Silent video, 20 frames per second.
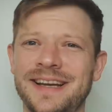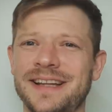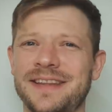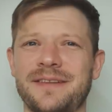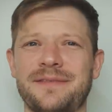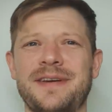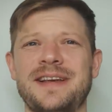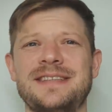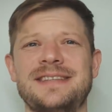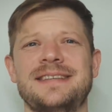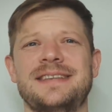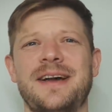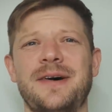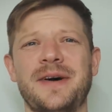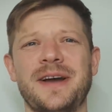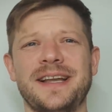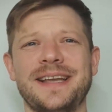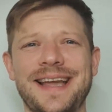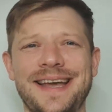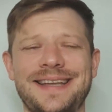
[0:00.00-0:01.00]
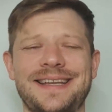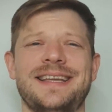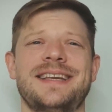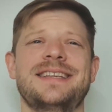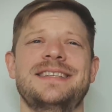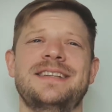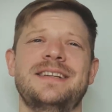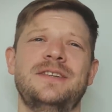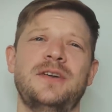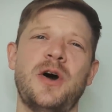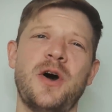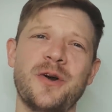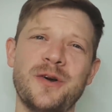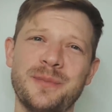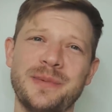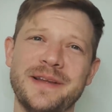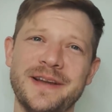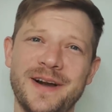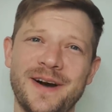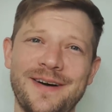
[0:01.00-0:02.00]
The vest is out again, it's still
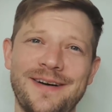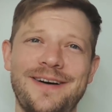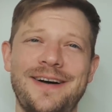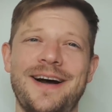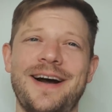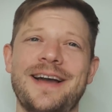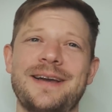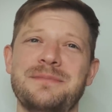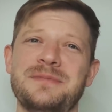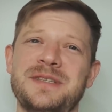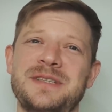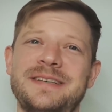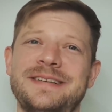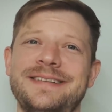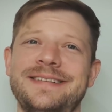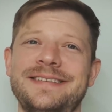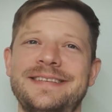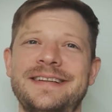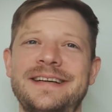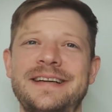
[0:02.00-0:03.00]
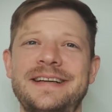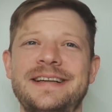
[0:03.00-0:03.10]
horribly hot, I'm still